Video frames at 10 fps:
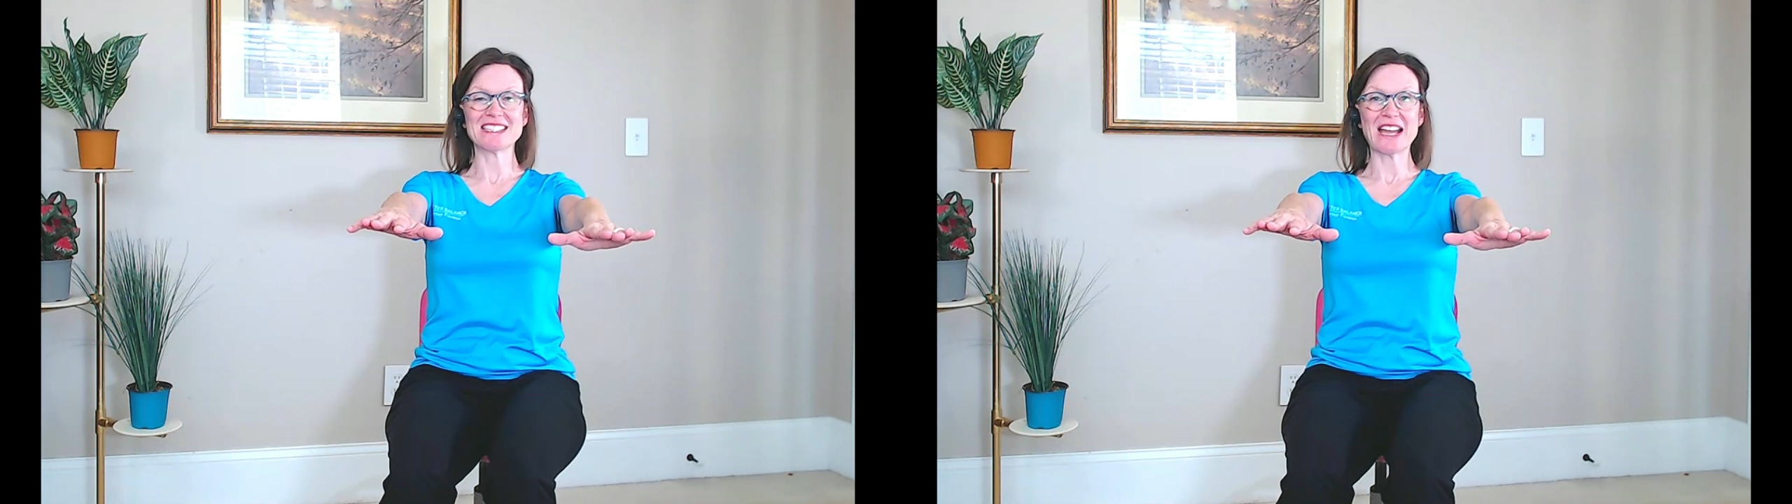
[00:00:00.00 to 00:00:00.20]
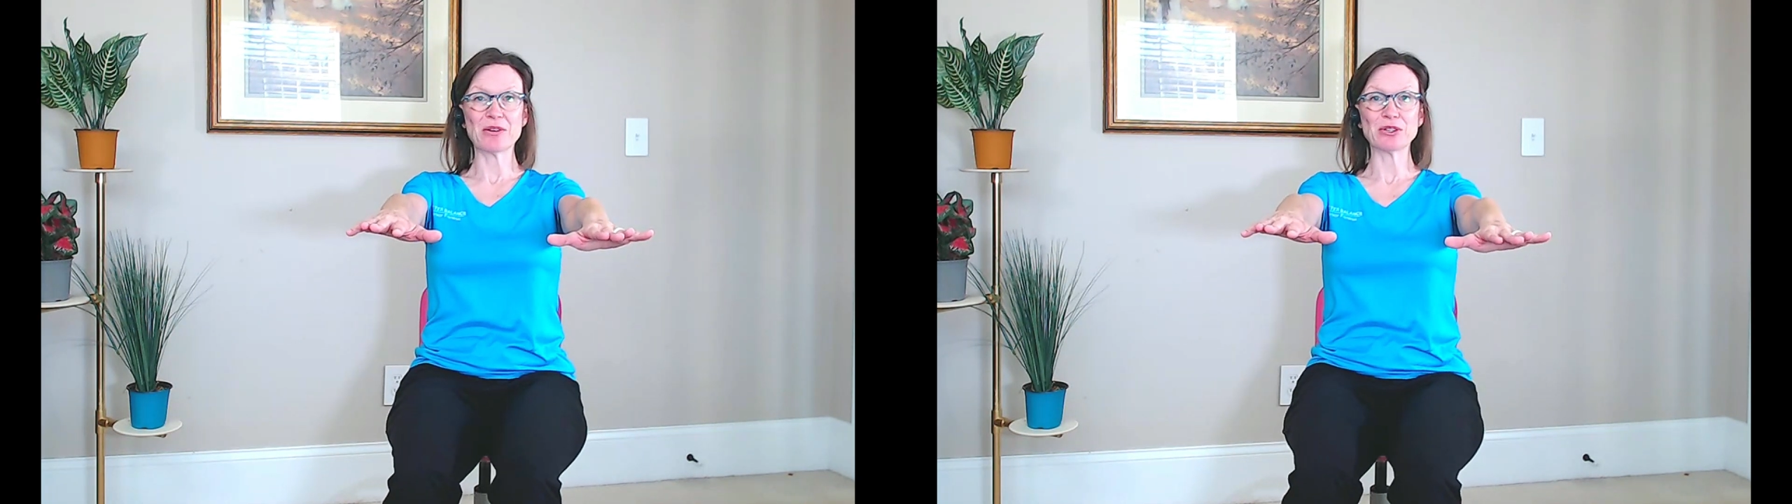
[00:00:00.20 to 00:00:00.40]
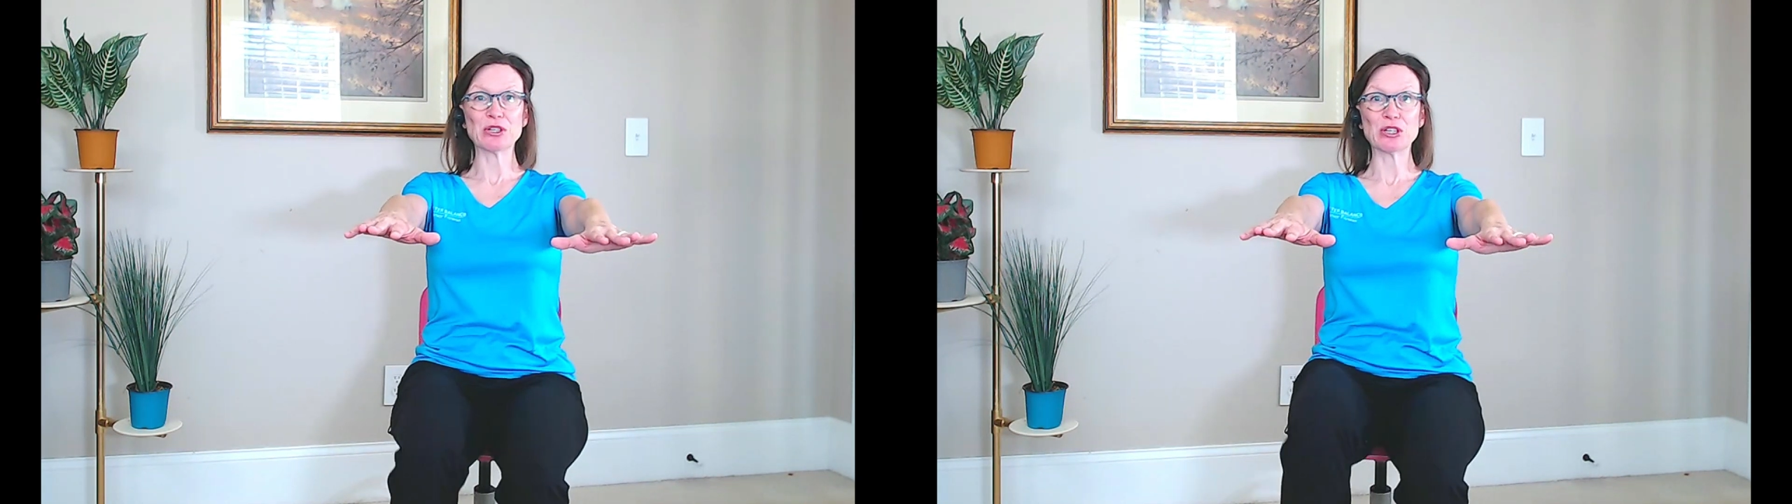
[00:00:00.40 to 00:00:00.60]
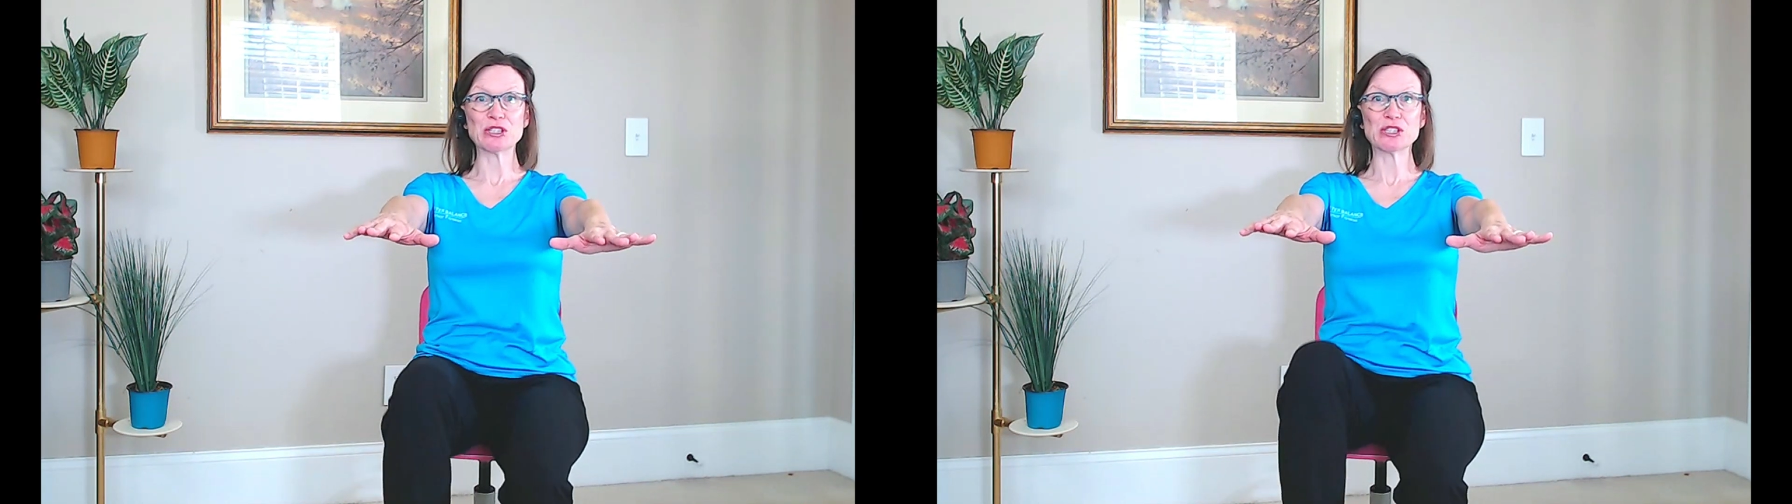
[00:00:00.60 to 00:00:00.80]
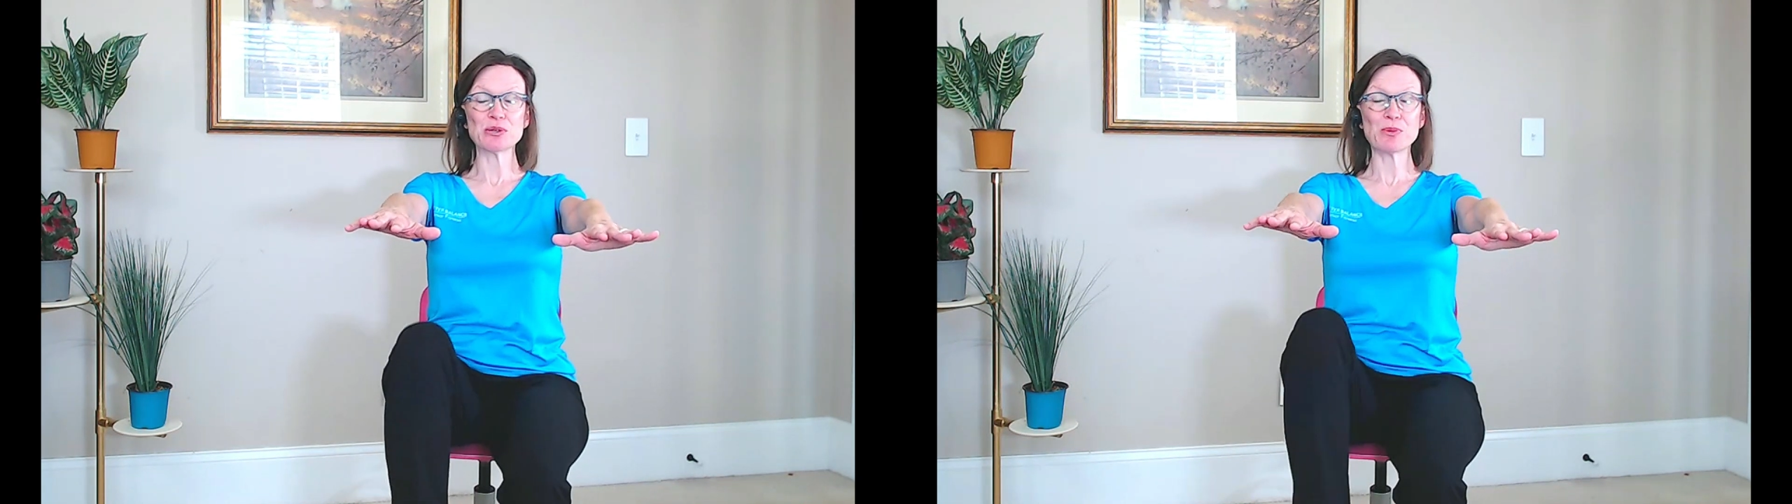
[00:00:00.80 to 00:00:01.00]
down.
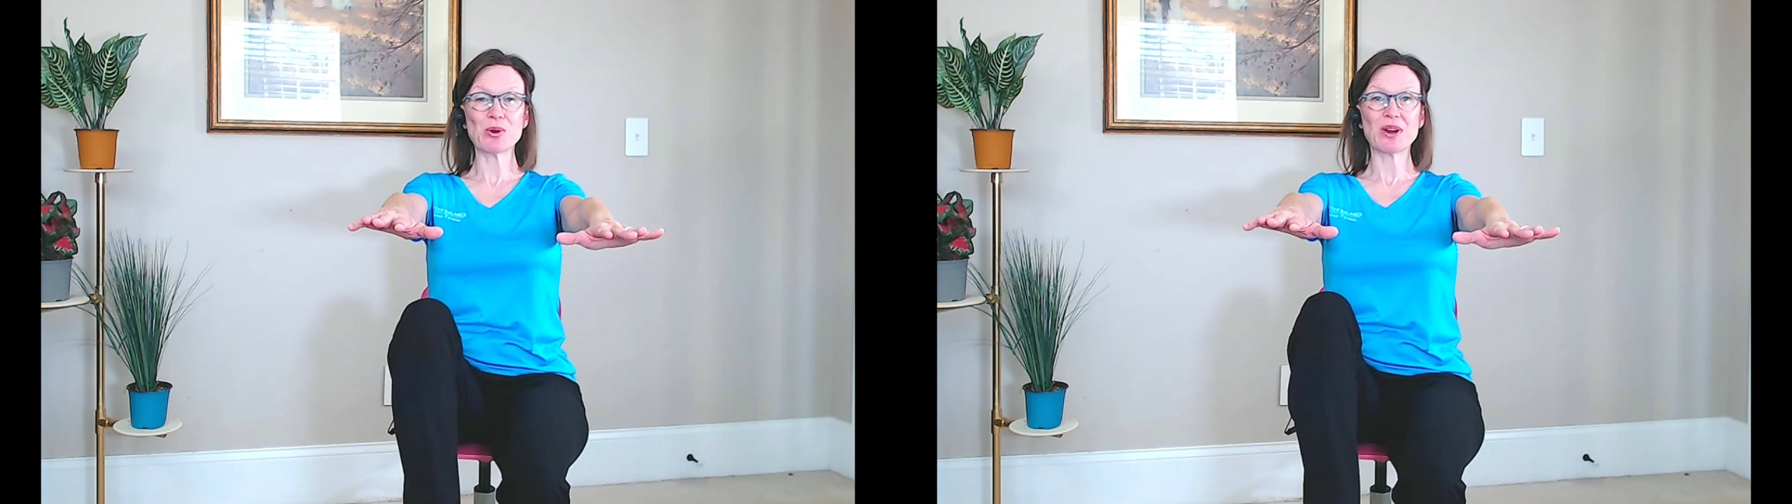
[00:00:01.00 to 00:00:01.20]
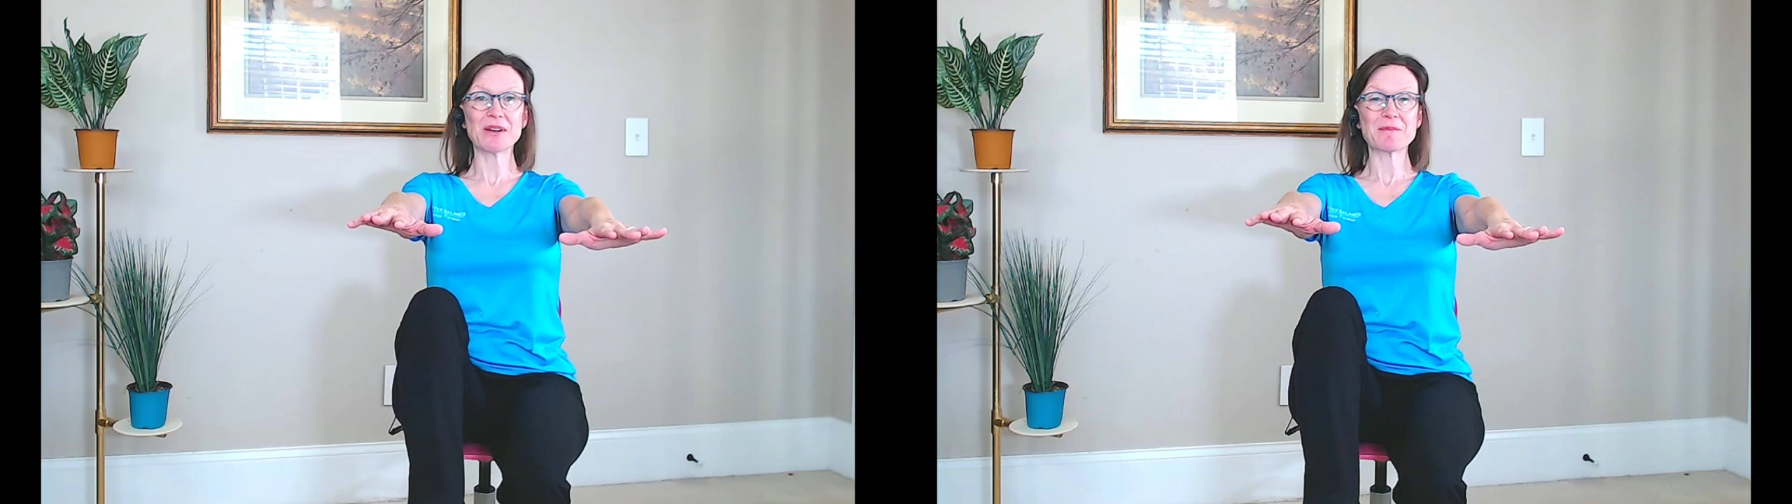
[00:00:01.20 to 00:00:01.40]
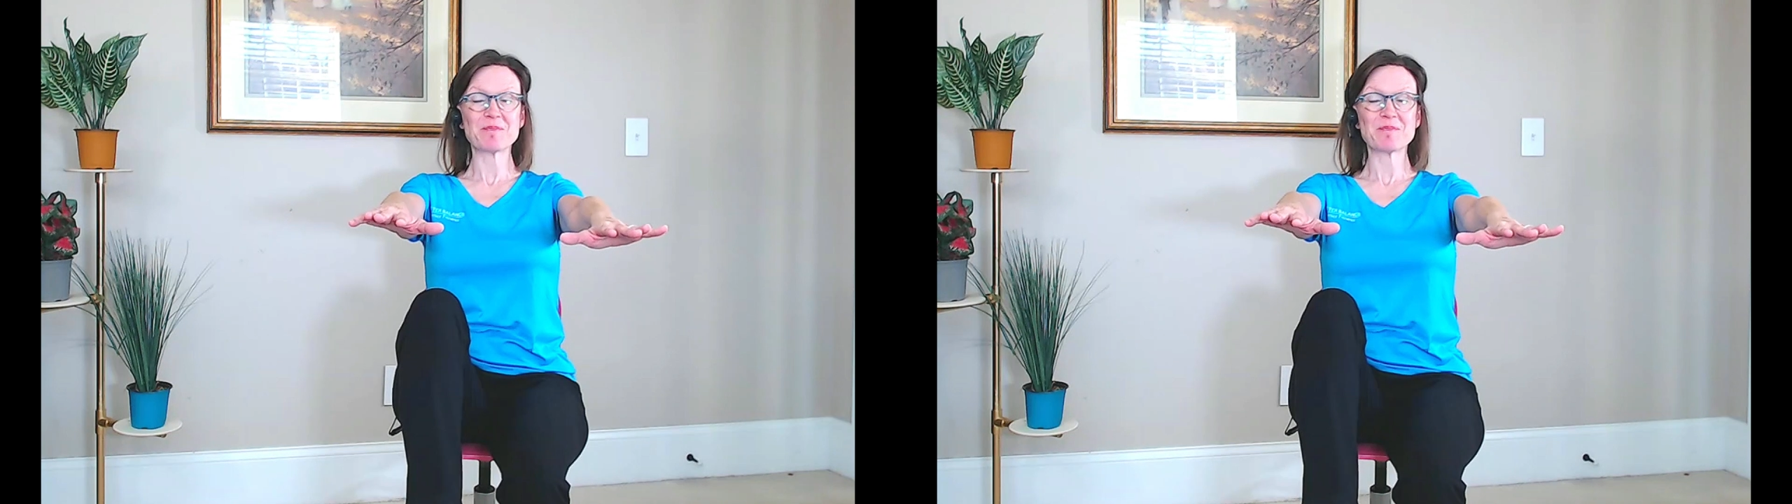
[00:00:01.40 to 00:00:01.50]
Good. Two more.